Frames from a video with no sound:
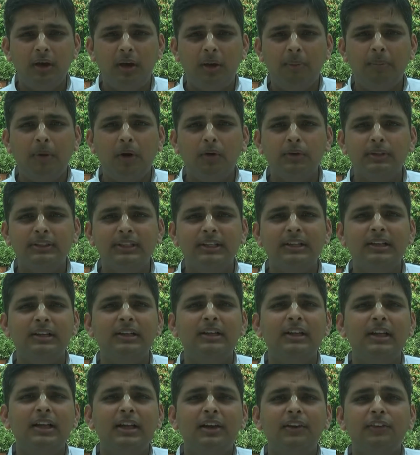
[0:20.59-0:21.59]
about the
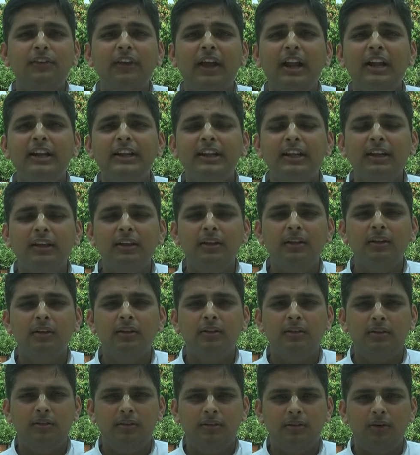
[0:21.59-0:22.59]
reality
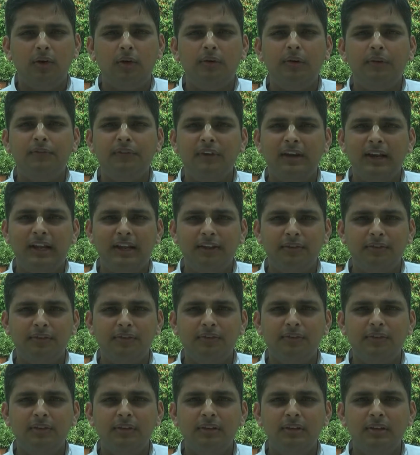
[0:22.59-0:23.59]
of our
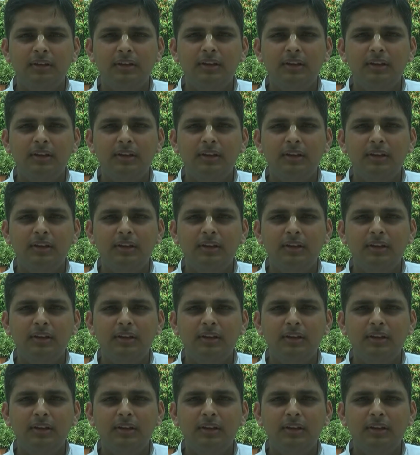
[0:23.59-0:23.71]
life.